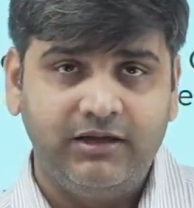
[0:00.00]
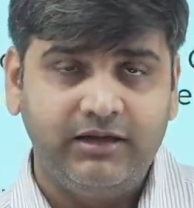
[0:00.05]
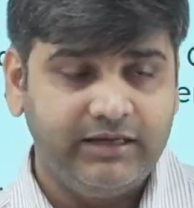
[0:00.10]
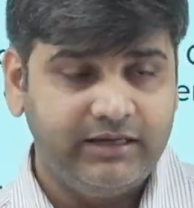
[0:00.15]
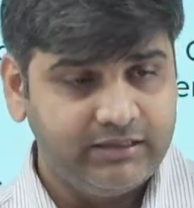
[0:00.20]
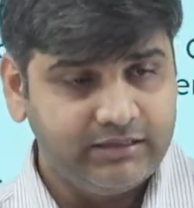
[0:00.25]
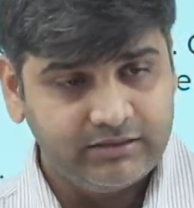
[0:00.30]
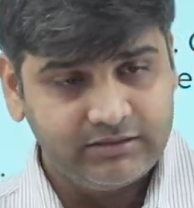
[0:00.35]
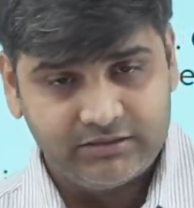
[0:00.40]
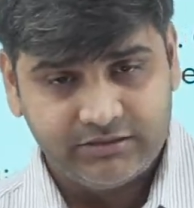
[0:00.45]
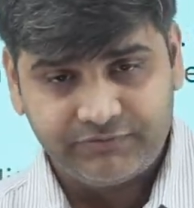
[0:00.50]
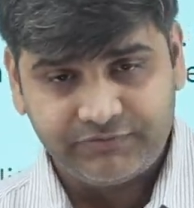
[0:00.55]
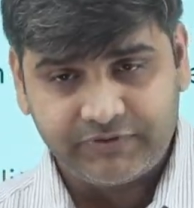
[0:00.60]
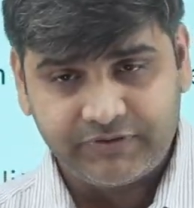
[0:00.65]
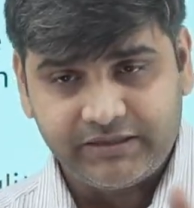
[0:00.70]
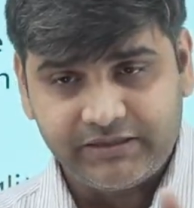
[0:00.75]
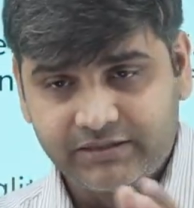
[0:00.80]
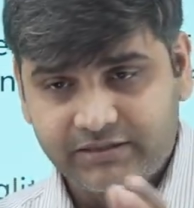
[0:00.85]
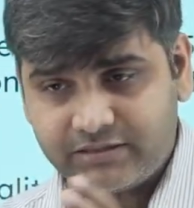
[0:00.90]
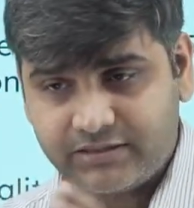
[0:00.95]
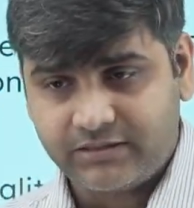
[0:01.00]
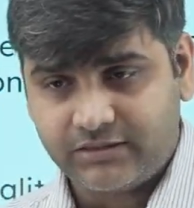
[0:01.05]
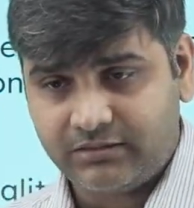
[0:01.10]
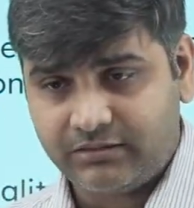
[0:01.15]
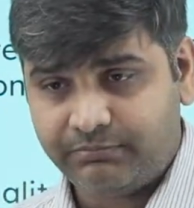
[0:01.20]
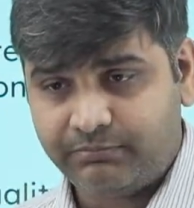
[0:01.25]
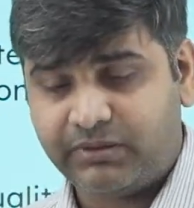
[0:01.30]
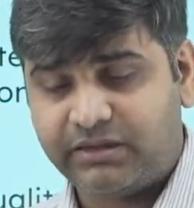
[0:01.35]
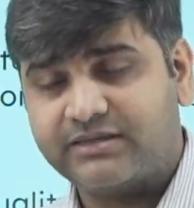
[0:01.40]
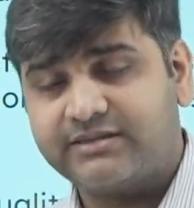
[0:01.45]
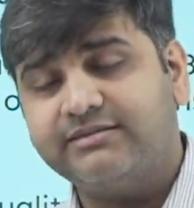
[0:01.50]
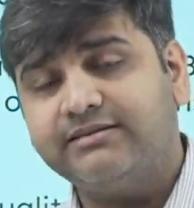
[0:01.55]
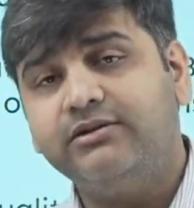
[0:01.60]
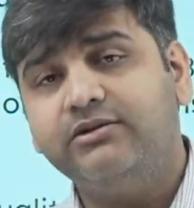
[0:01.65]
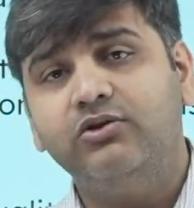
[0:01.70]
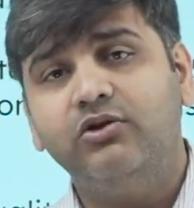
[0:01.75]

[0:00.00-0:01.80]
in different personal